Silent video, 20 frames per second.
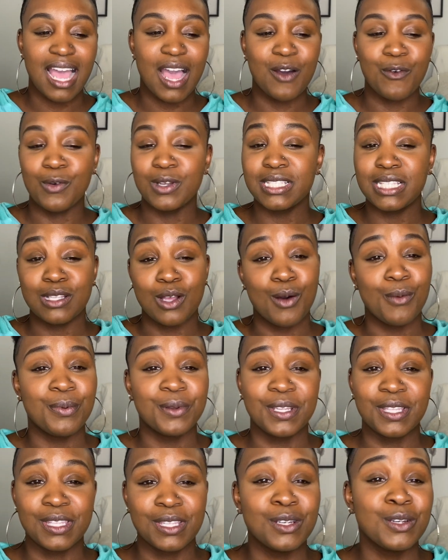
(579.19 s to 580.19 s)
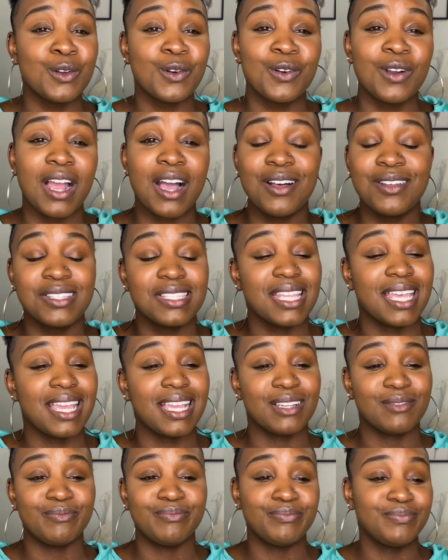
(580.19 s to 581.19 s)
I wasn't opening the door. I was
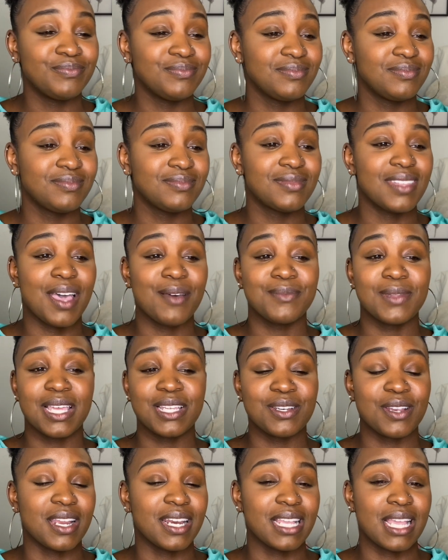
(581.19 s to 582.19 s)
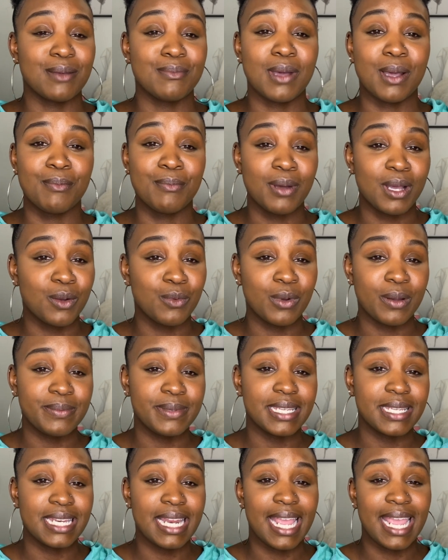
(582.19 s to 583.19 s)
like, I'm not trying to get my butt whipped
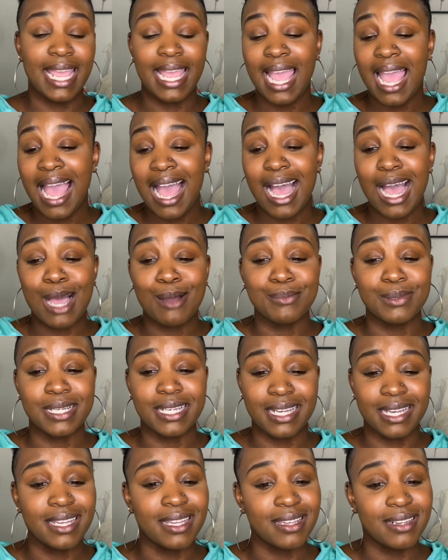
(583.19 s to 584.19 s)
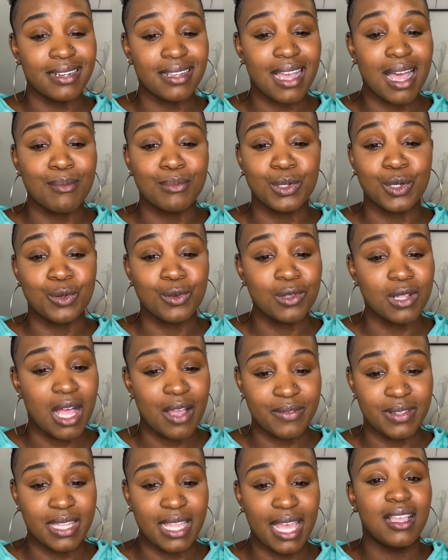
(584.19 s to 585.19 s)
today. I'm good. I'm cool
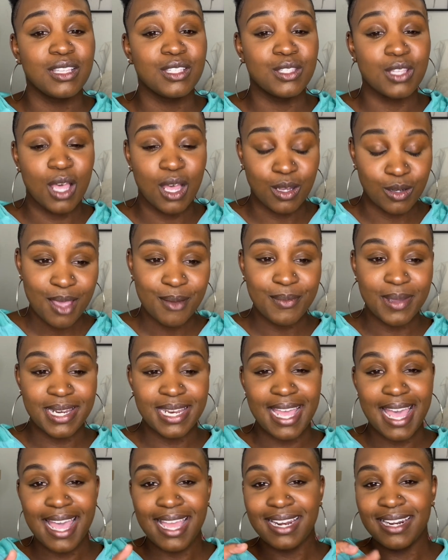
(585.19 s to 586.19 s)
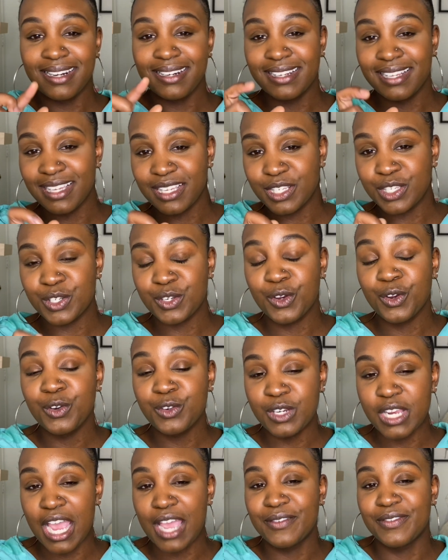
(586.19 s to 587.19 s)
off of that. So my dad took a
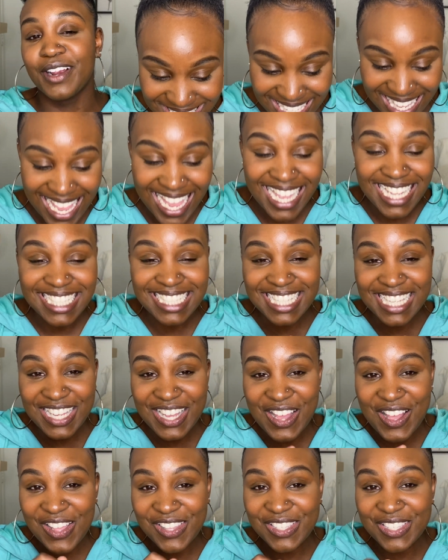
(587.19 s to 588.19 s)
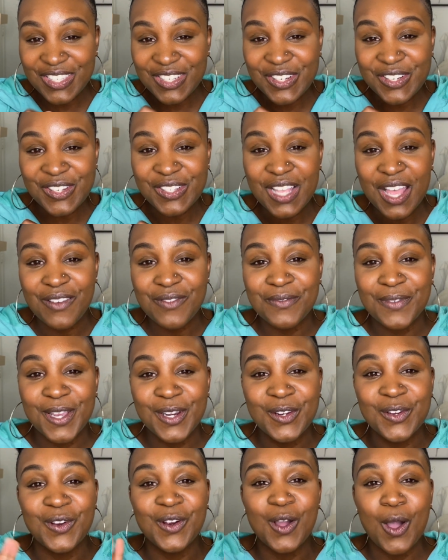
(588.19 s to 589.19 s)
screwdriver, took all the screws off of my
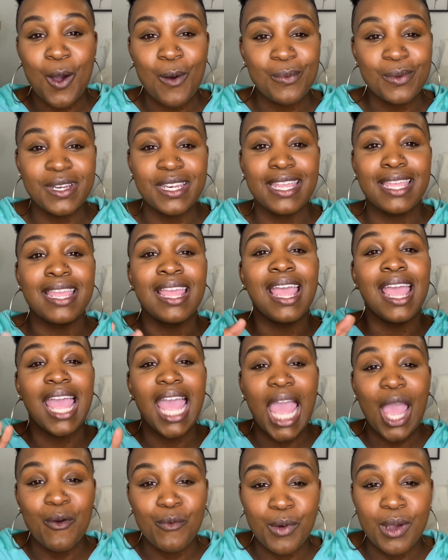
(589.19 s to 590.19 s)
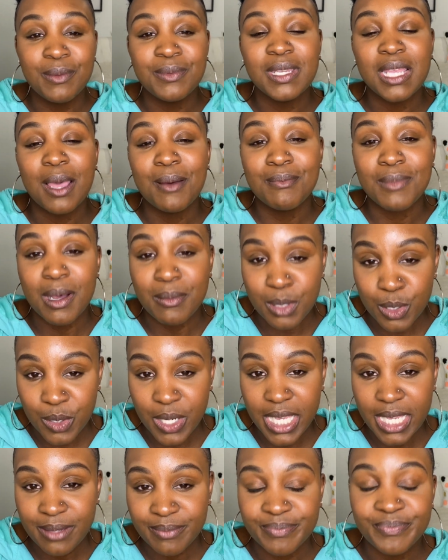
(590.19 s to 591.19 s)
door, opened it and whipped my booty.